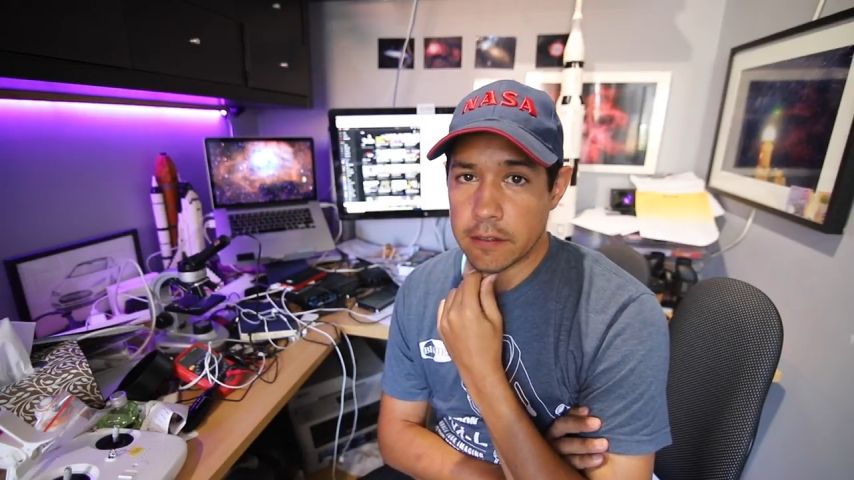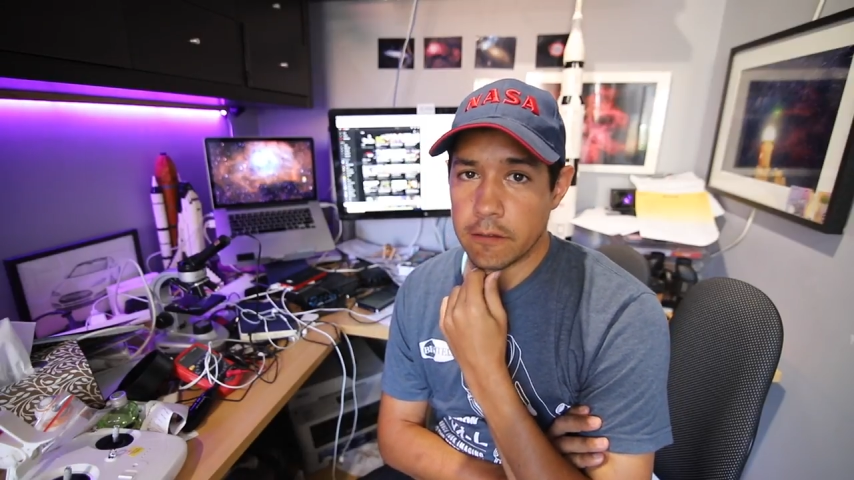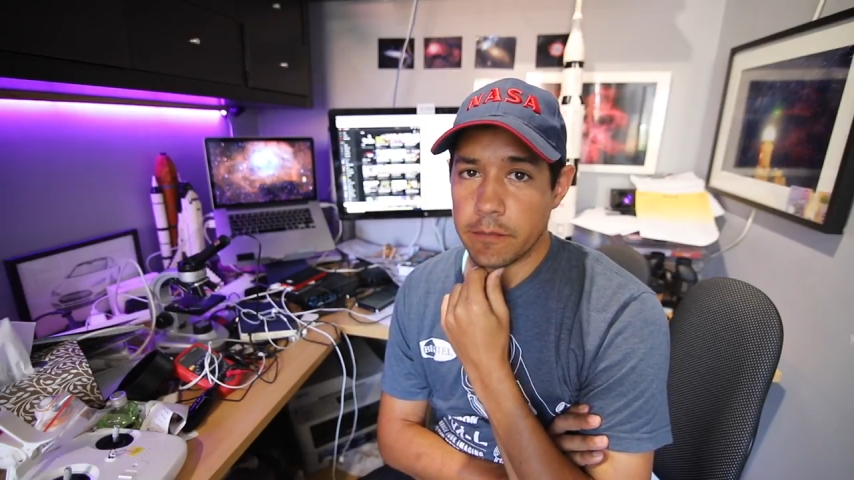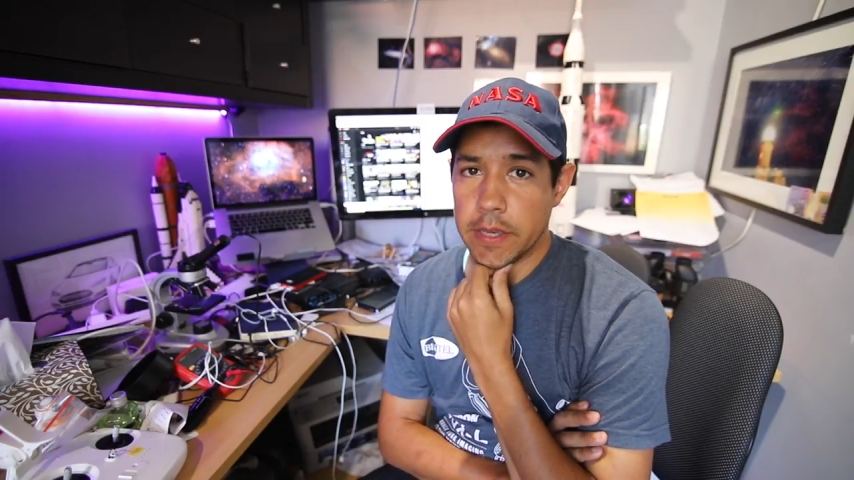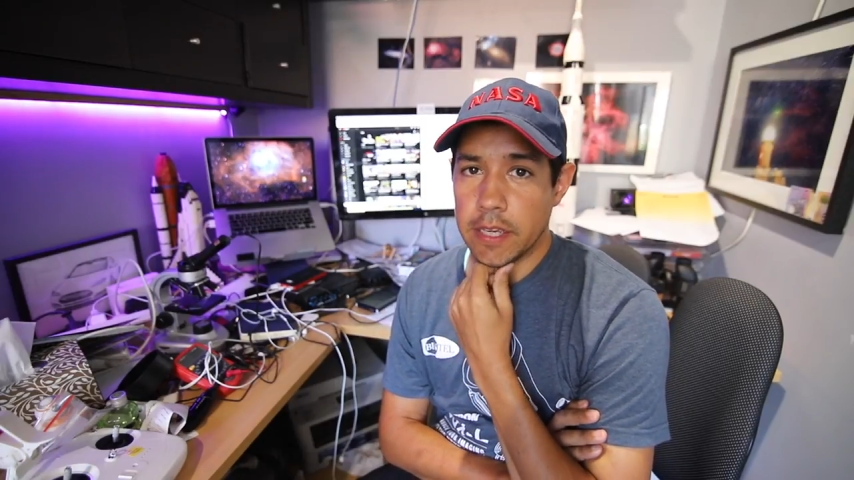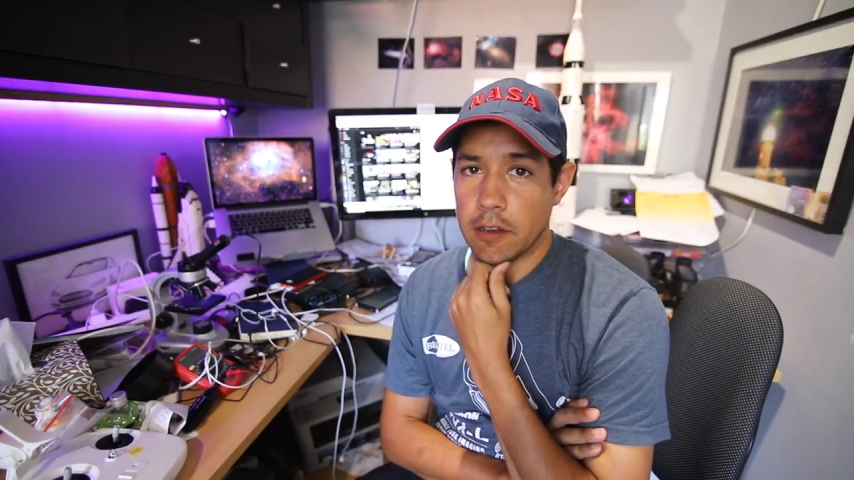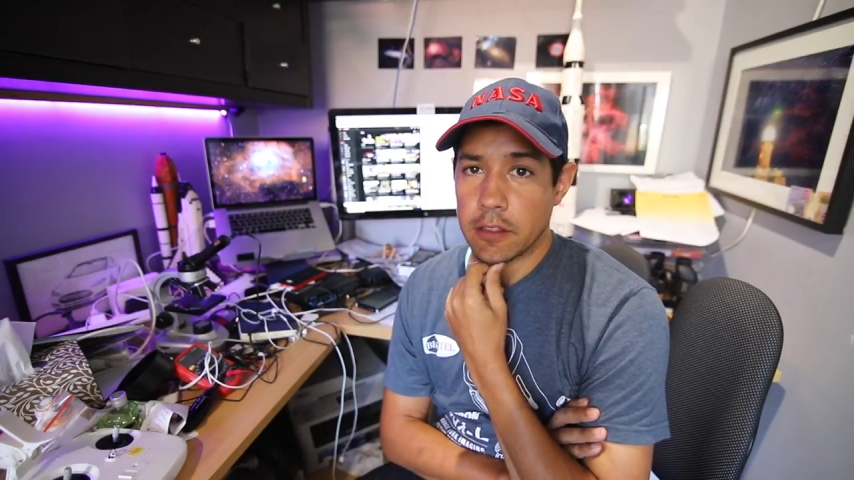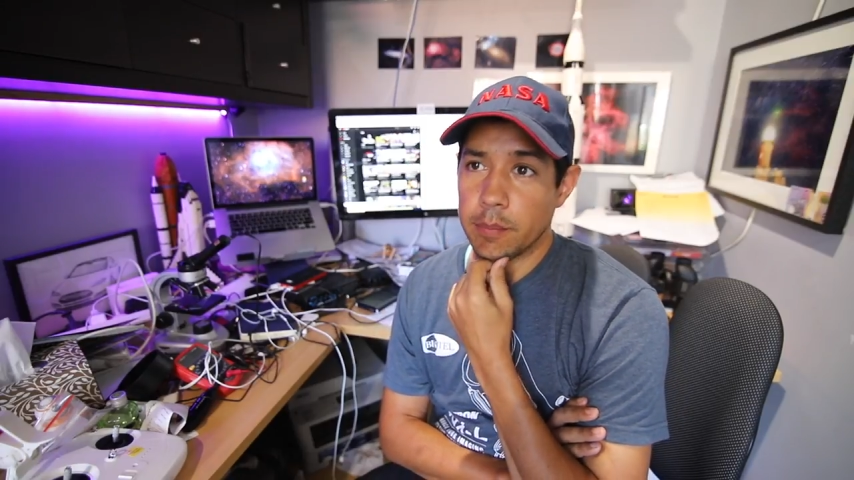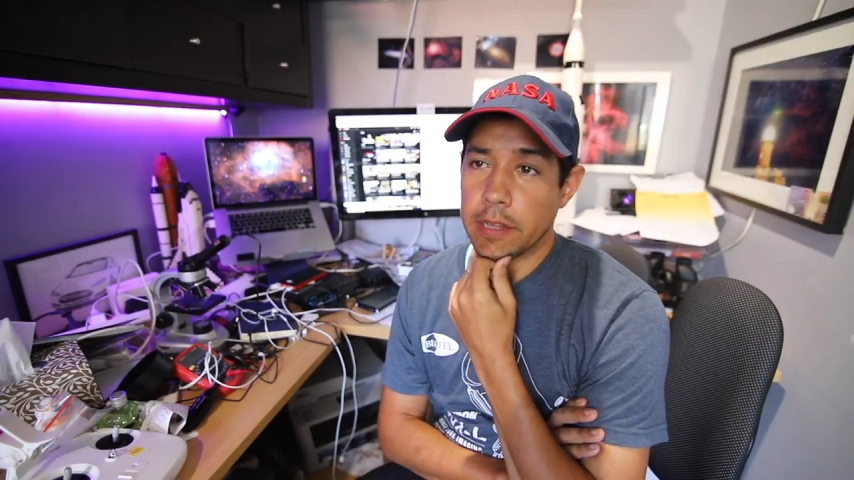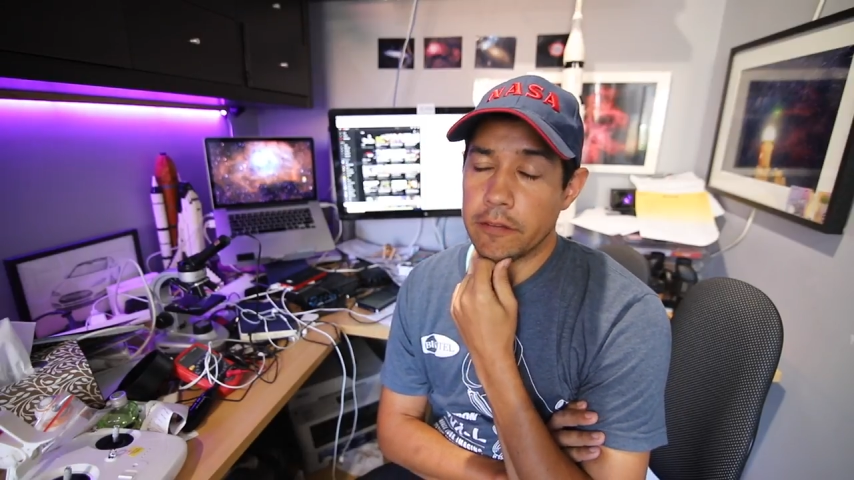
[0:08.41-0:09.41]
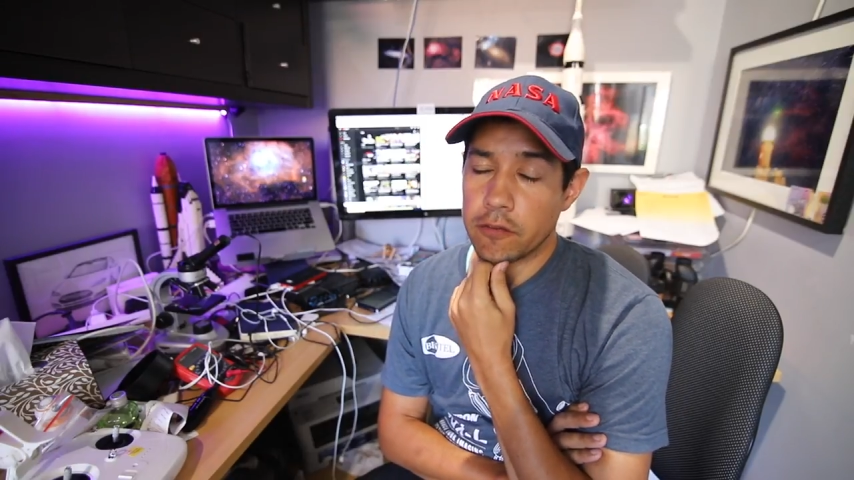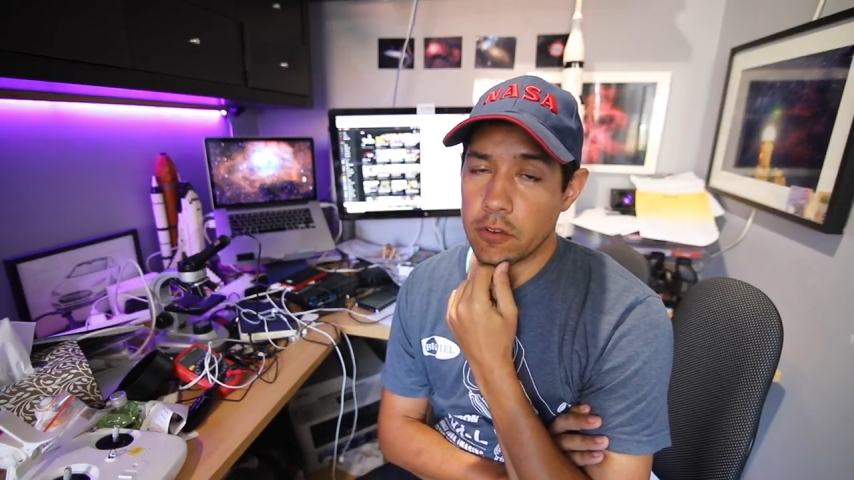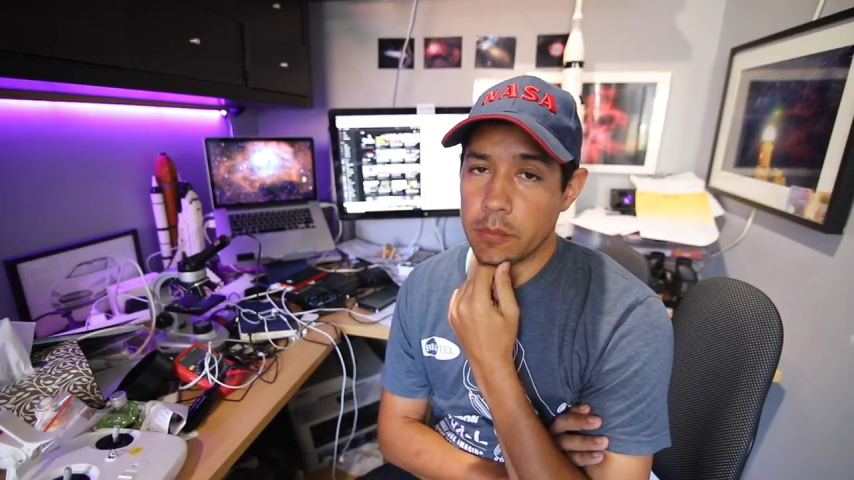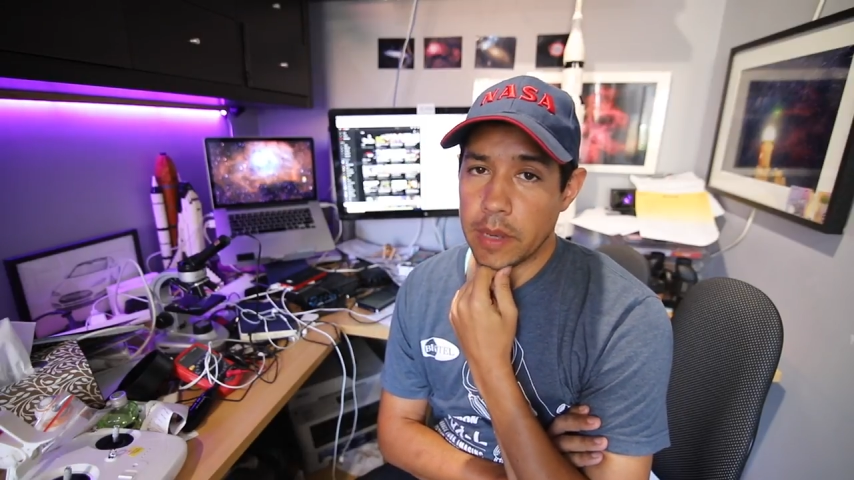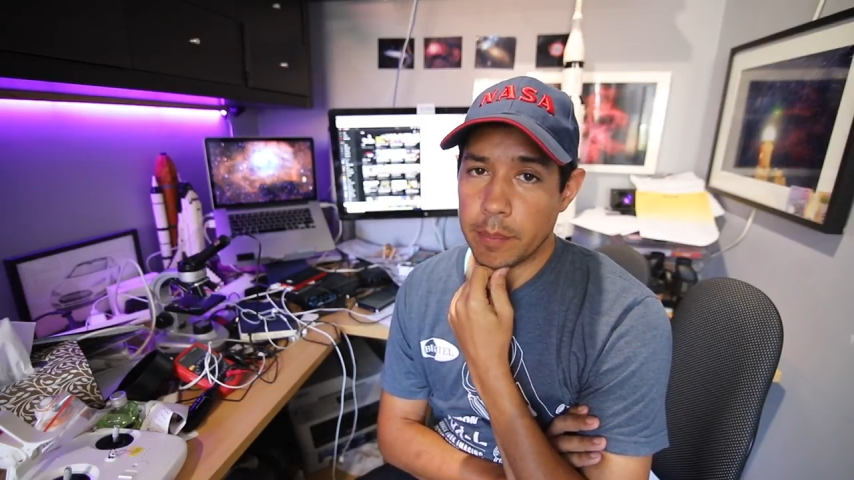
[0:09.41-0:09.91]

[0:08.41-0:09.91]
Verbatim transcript: of being on the platform,